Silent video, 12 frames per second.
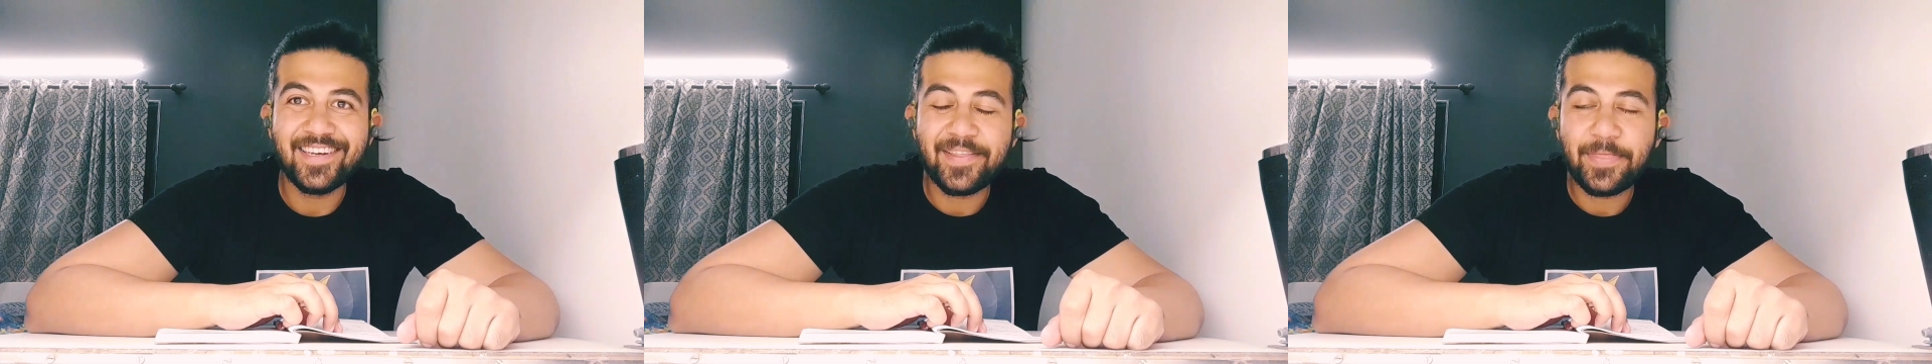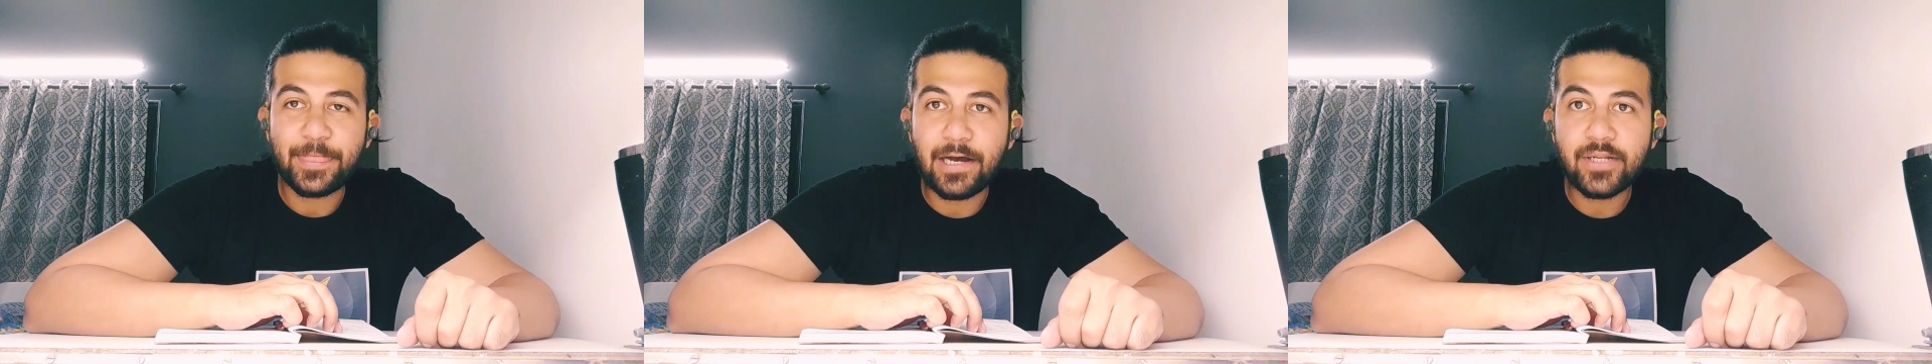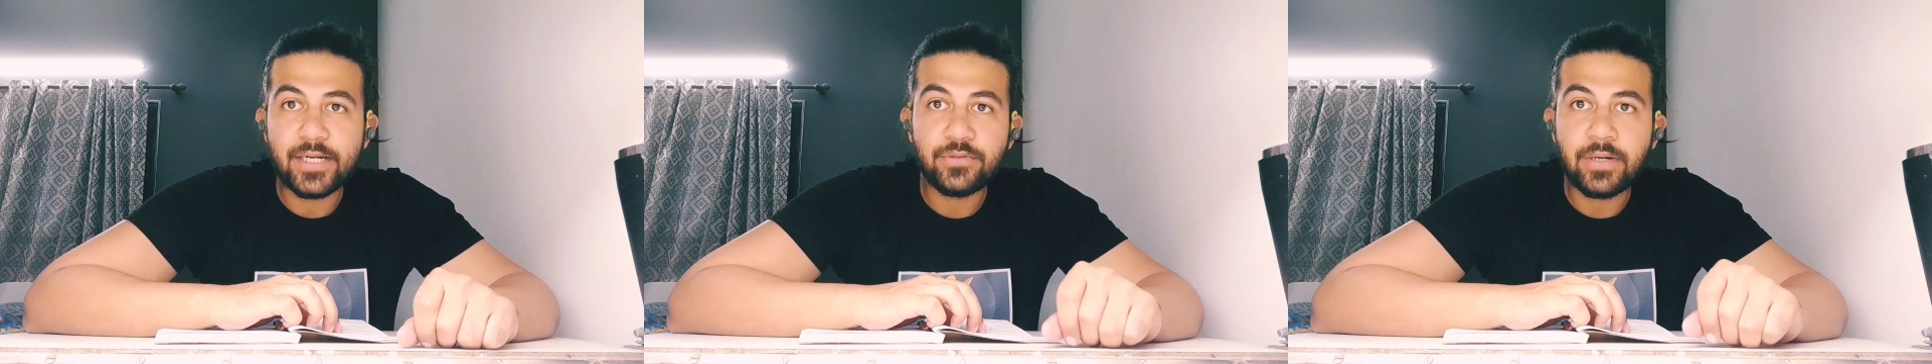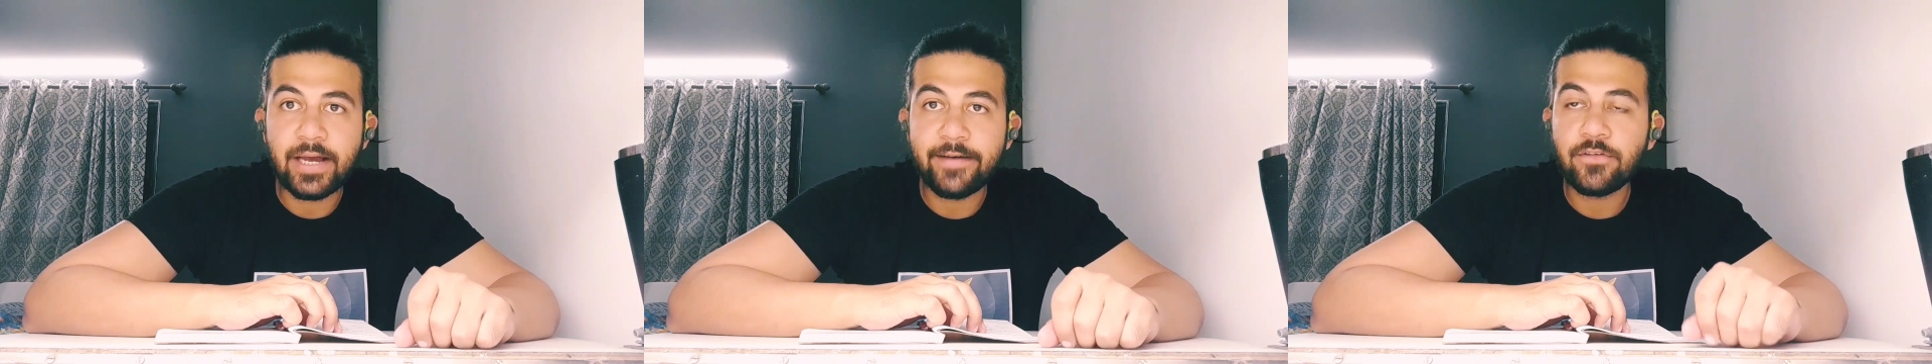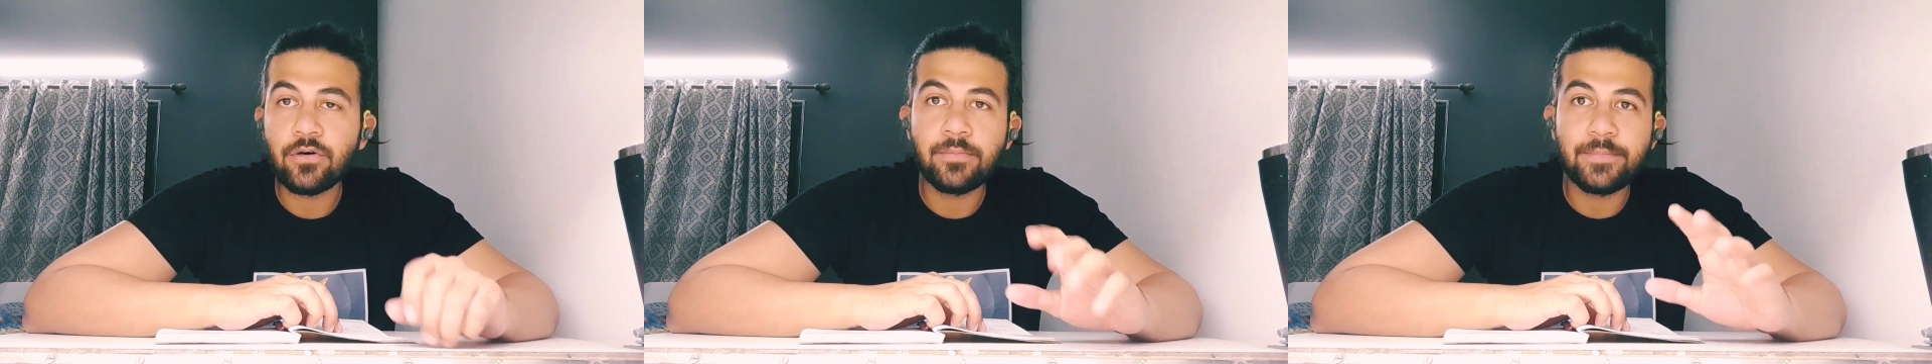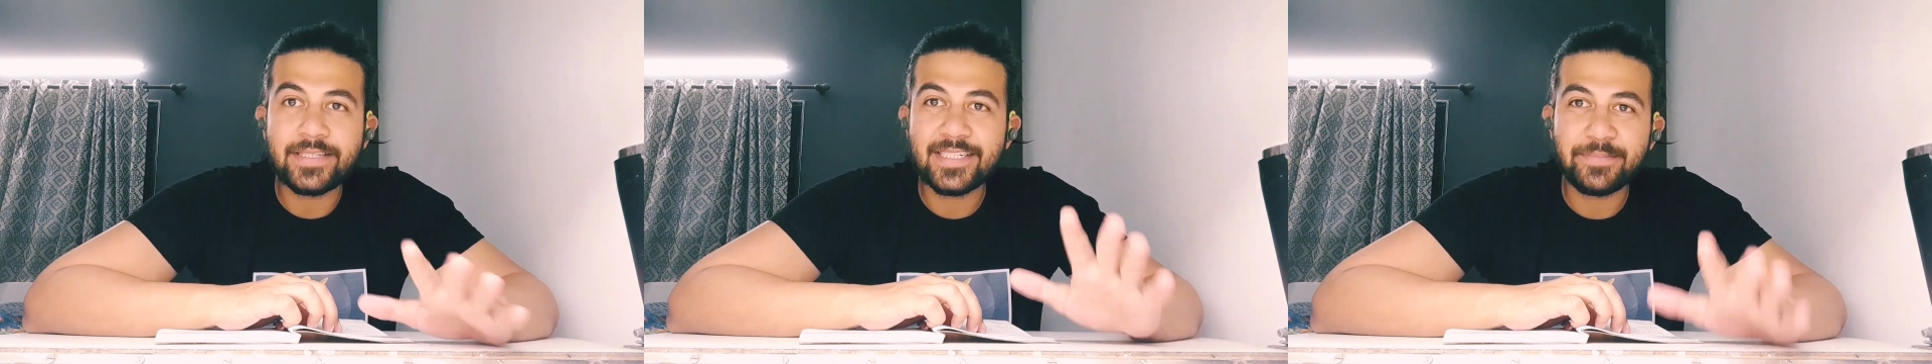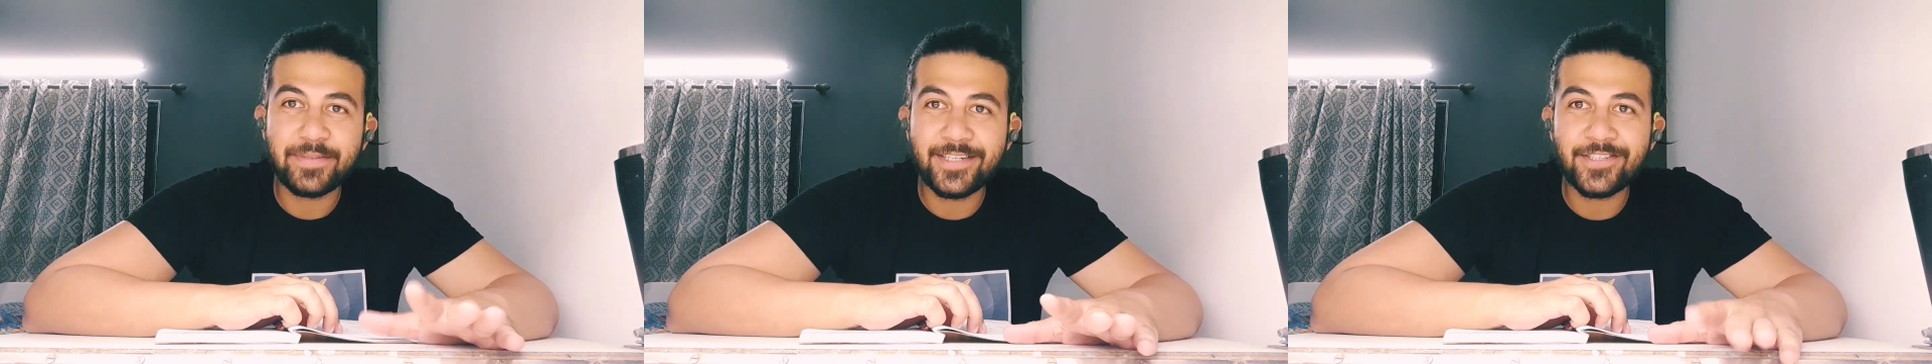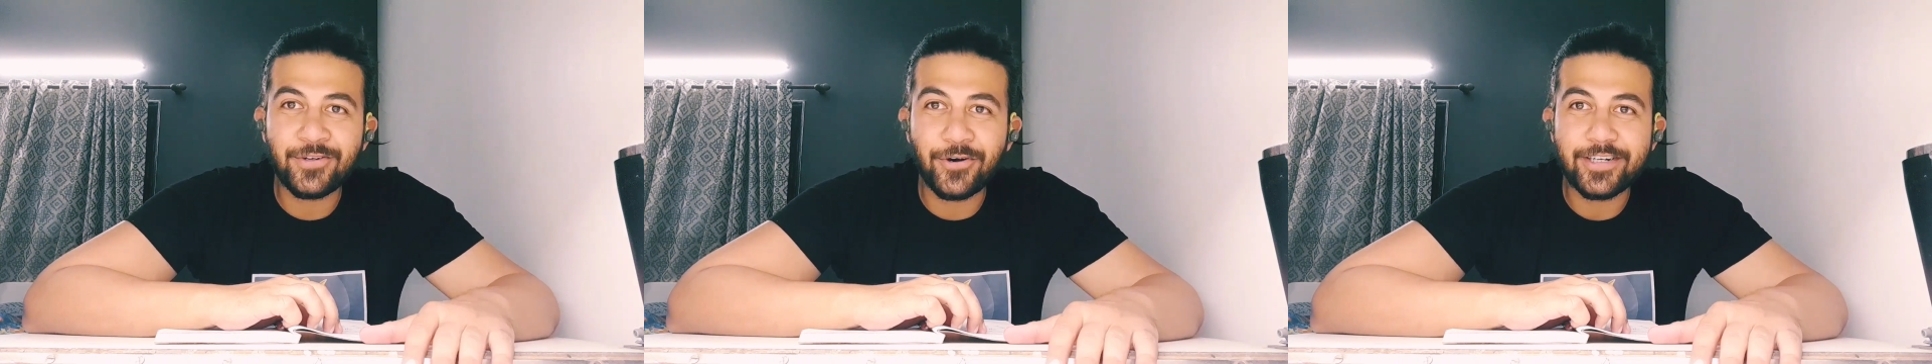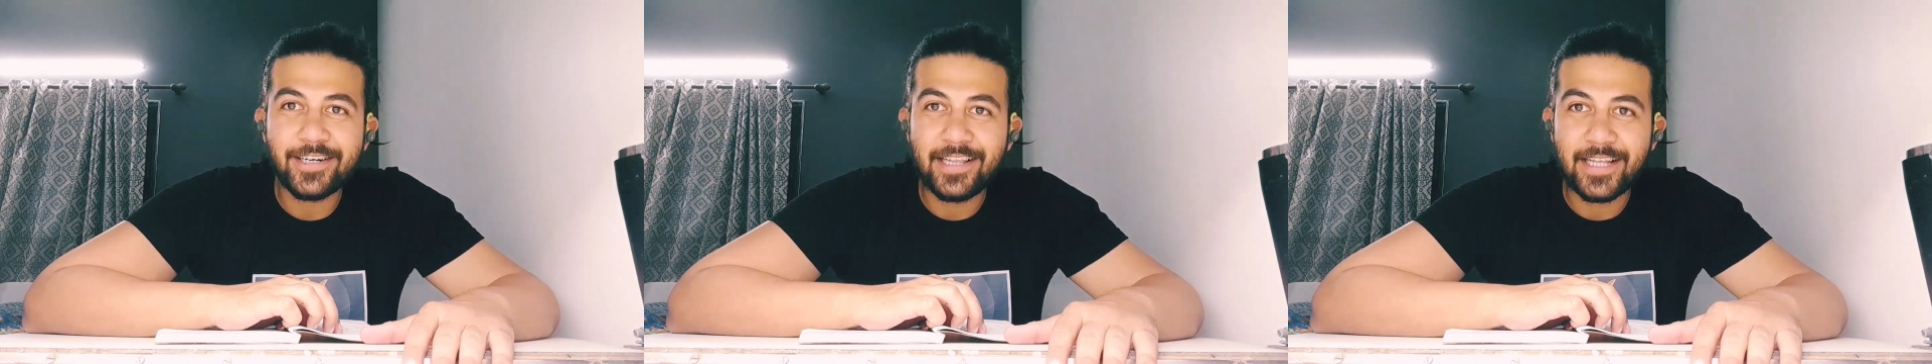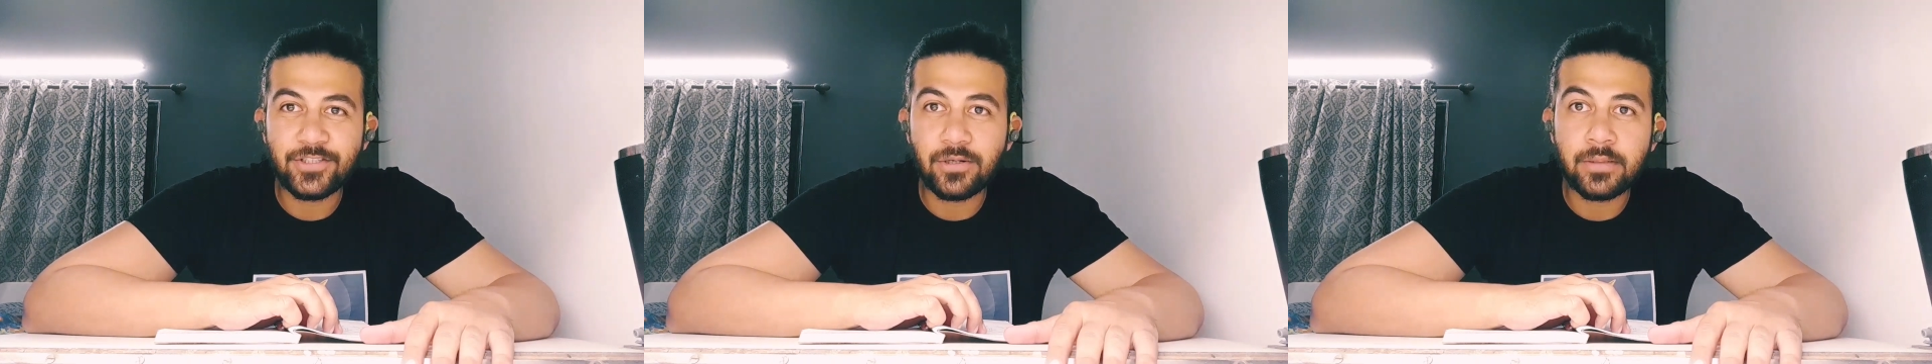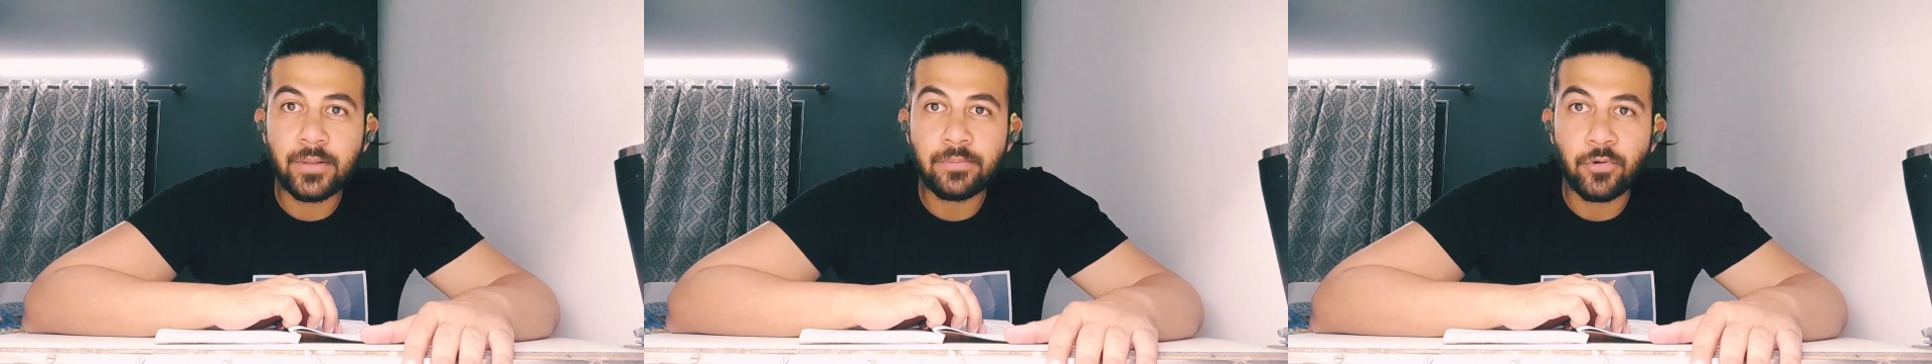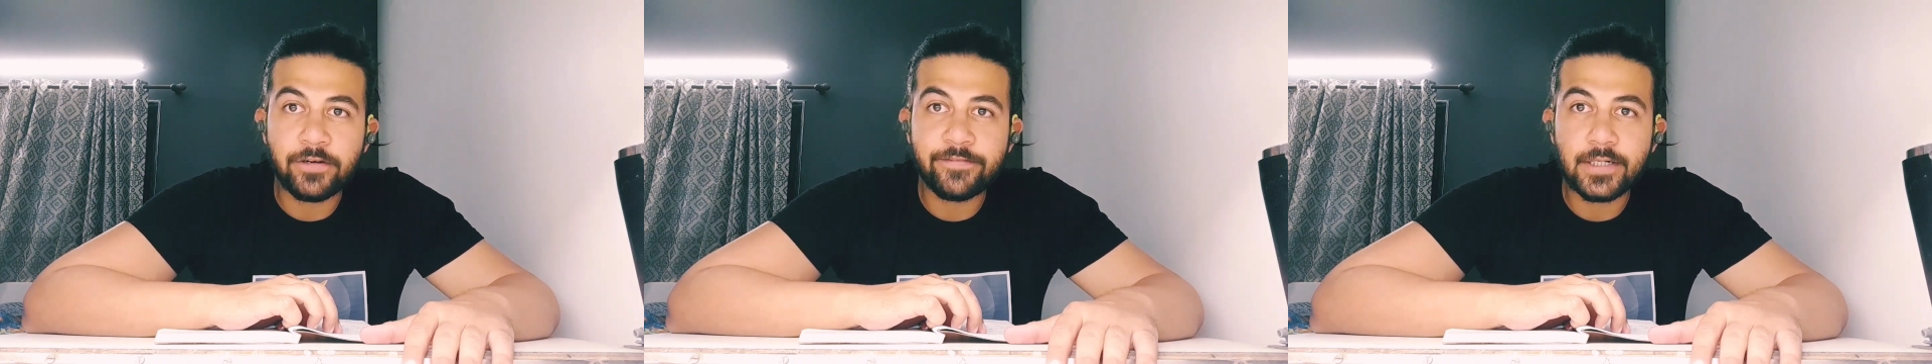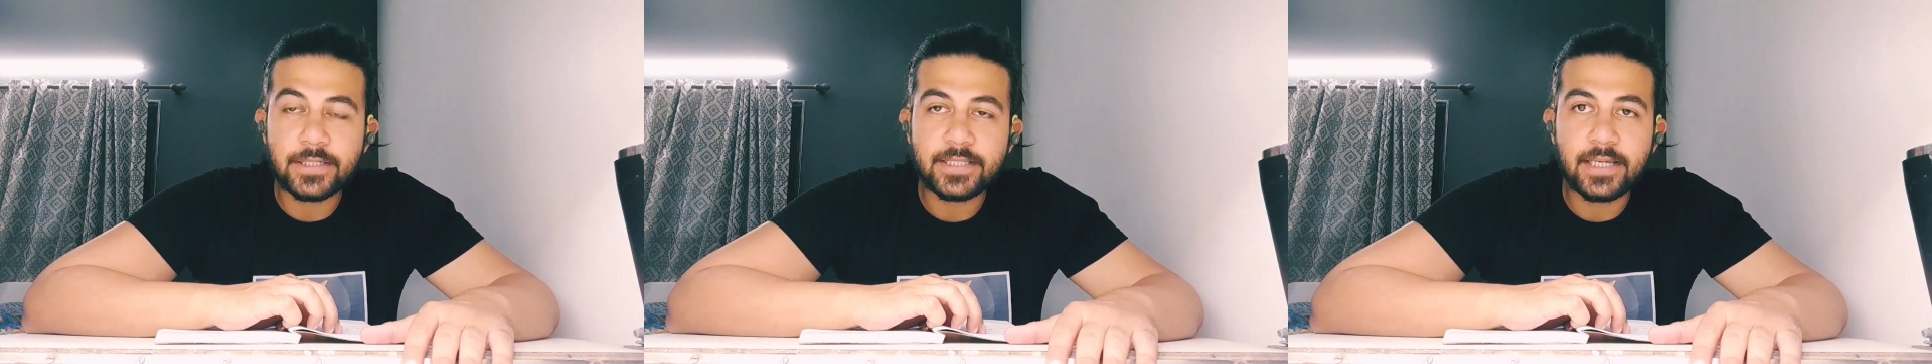Now that you have your basic spirits in order, let's talk about modifiers.